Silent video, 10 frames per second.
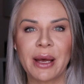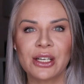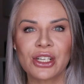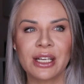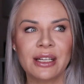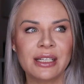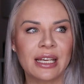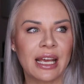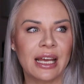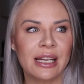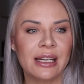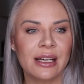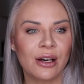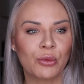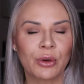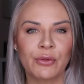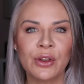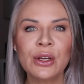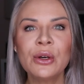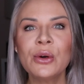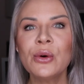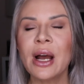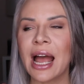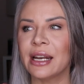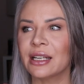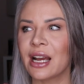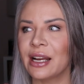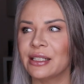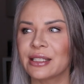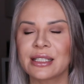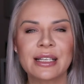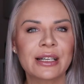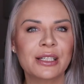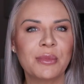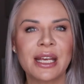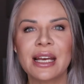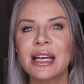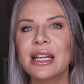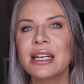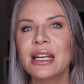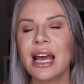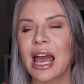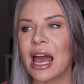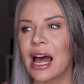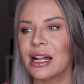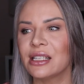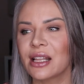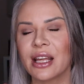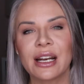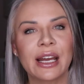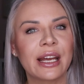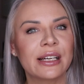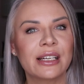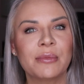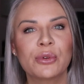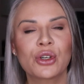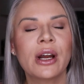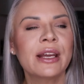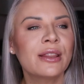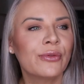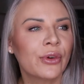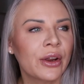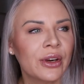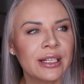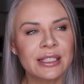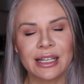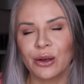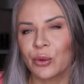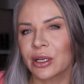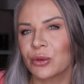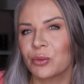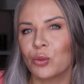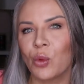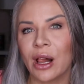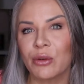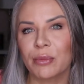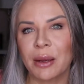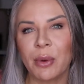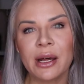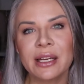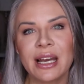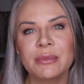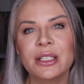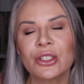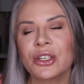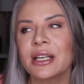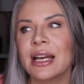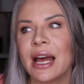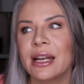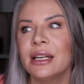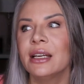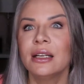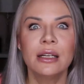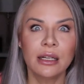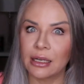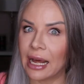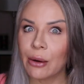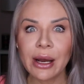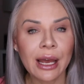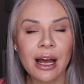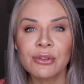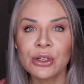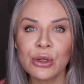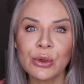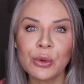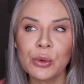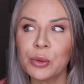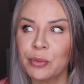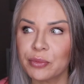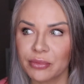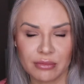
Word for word: mentioned in a review and it kind of sucked me in and then I ended up trying the fragrance and it worked well with my body chemistry and now I have a new